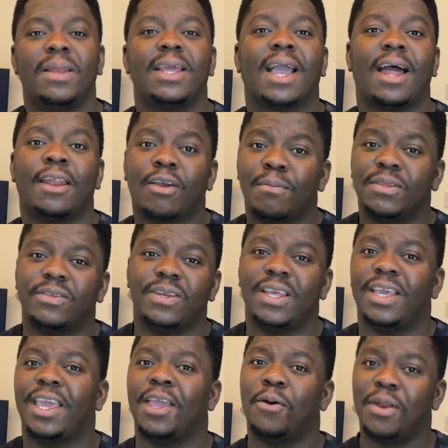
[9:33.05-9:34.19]
can't come into the
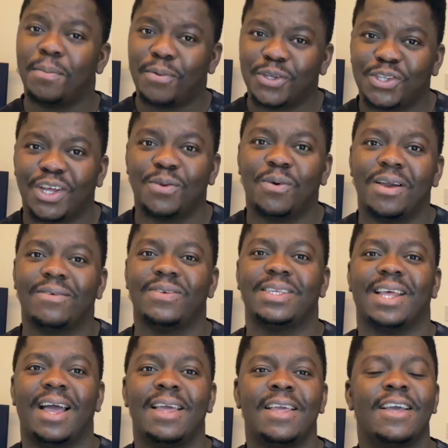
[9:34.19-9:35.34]
UK on the post-study work visa.